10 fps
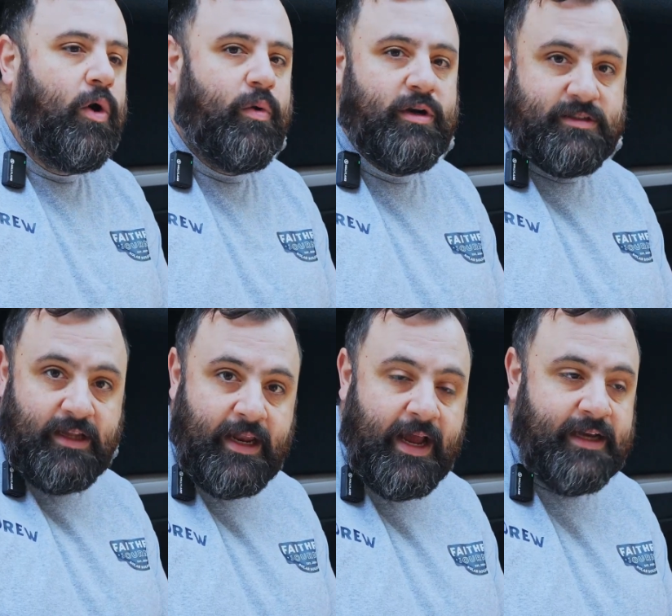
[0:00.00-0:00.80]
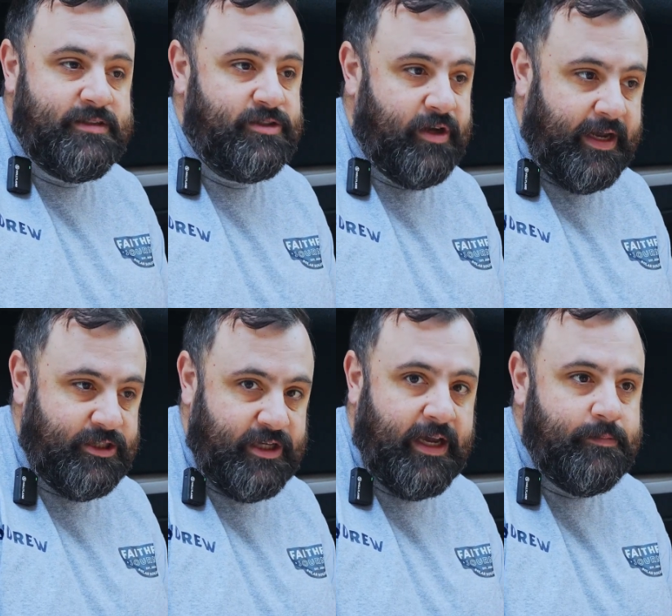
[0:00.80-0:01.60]
Whereas lead acids or
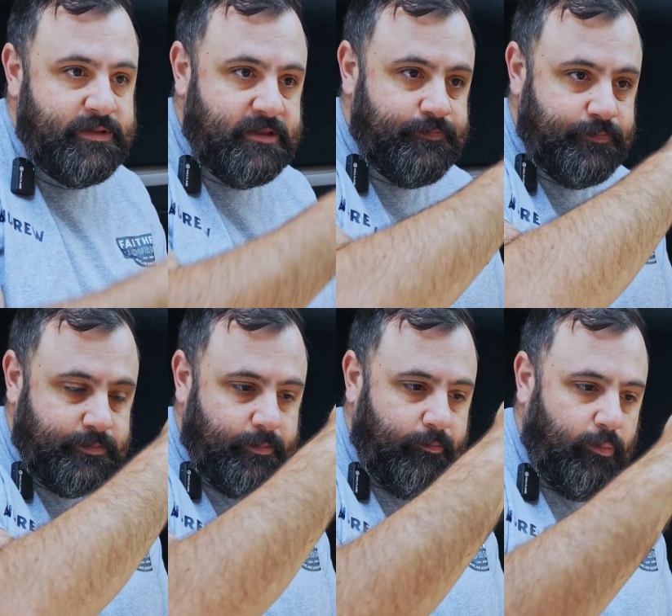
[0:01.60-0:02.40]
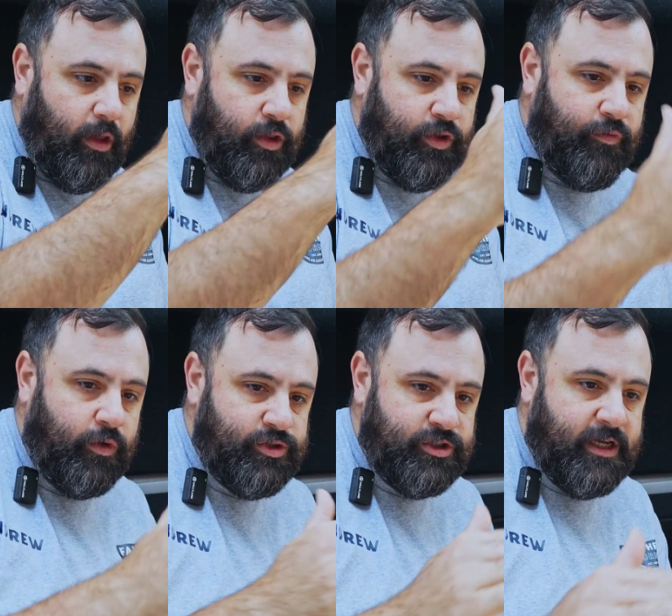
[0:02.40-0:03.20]
AGMs, the
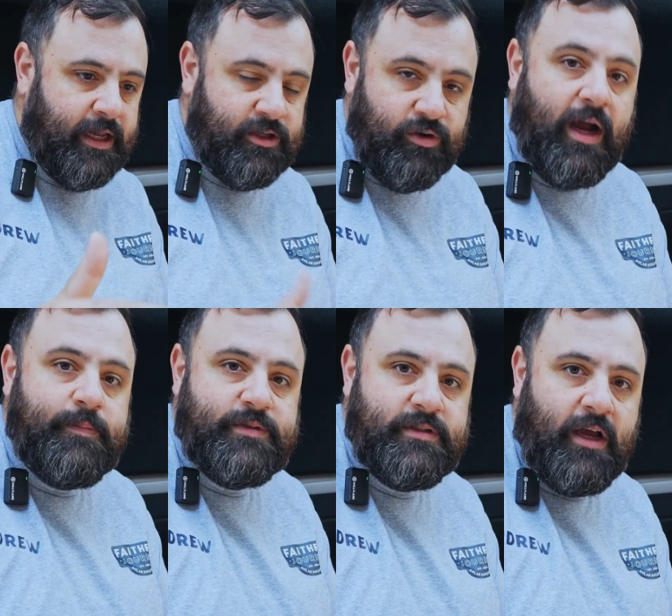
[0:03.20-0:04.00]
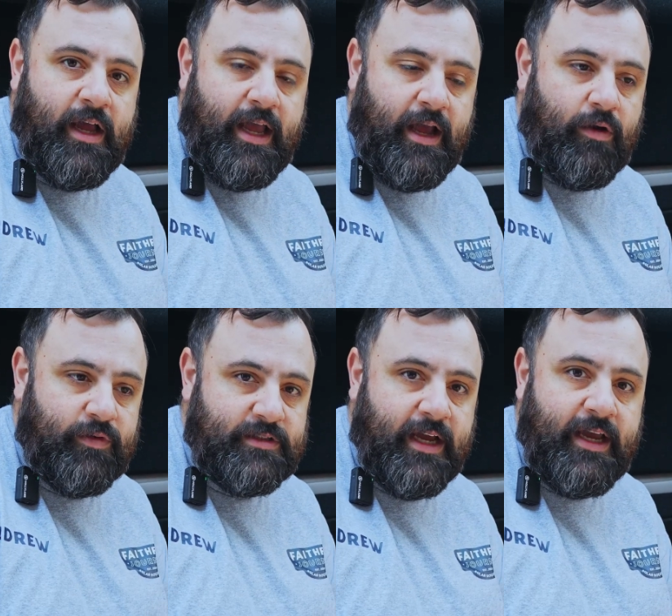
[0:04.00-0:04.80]
voltage kind of drops
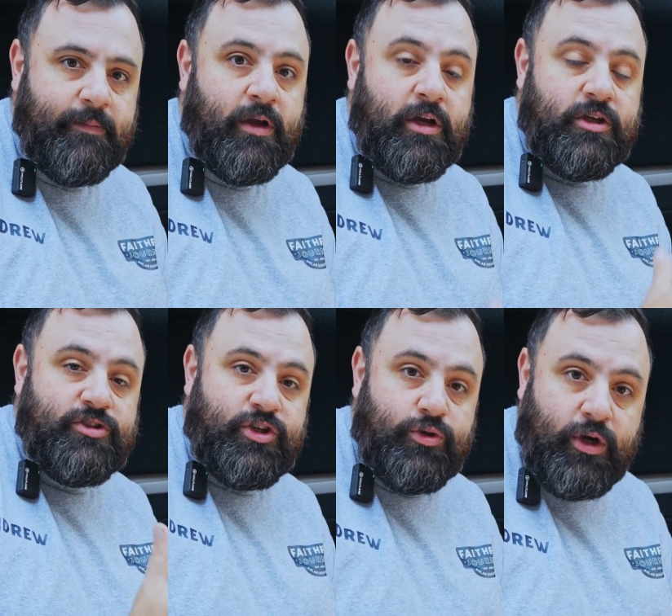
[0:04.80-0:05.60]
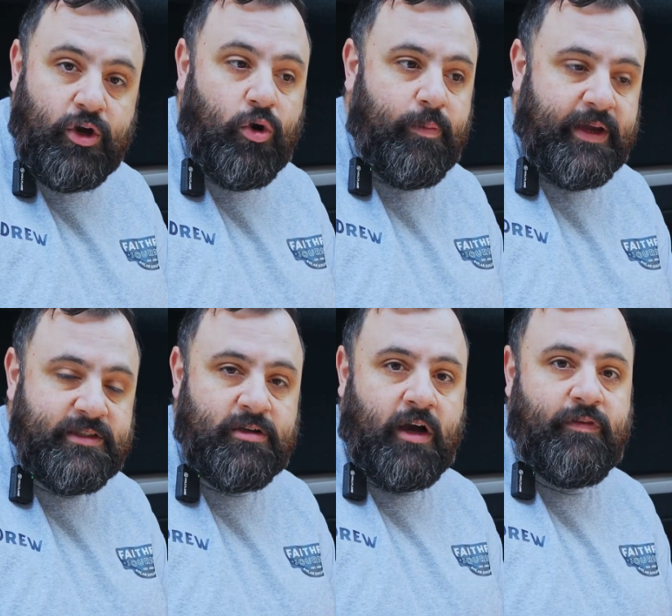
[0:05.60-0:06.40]
over time. So you can go
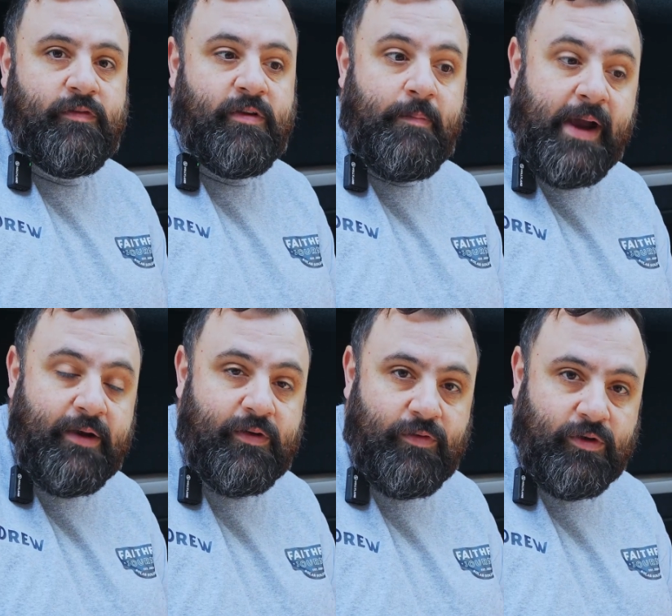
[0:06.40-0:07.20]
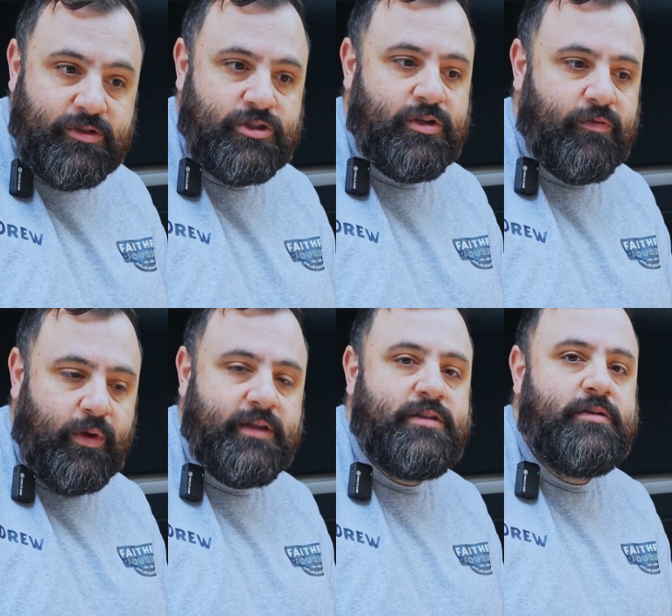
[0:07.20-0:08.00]
based off of the battery voltage of
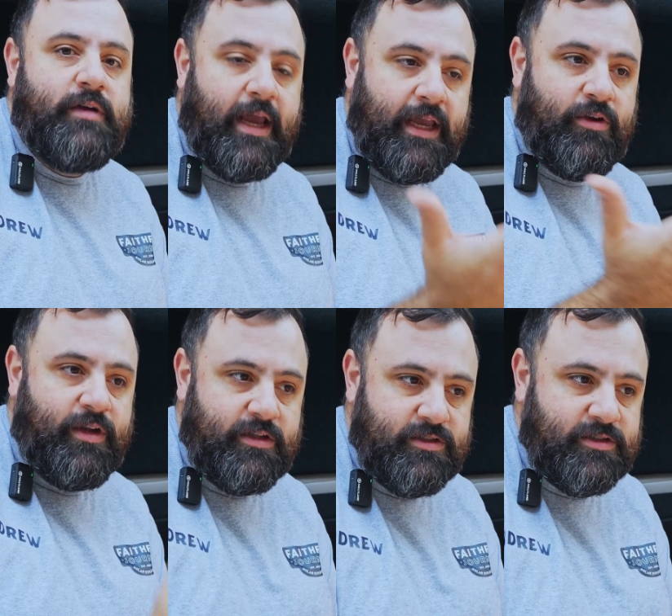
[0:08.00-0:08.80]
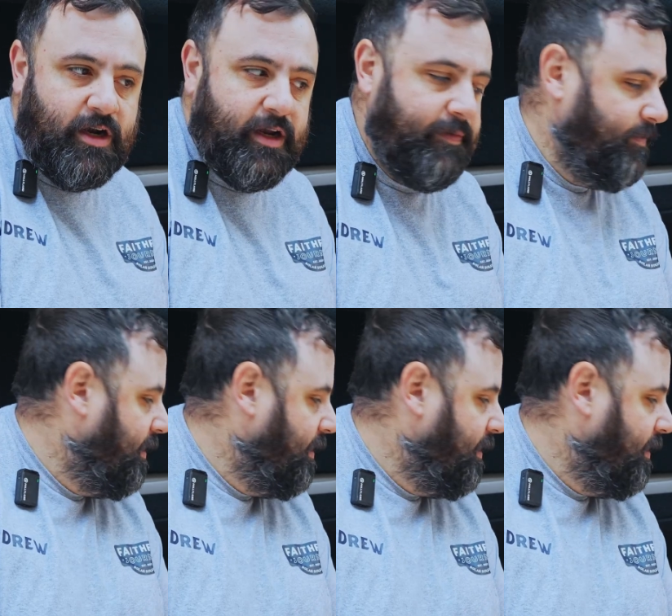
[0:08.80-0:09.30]
when to, hey, you need to start it.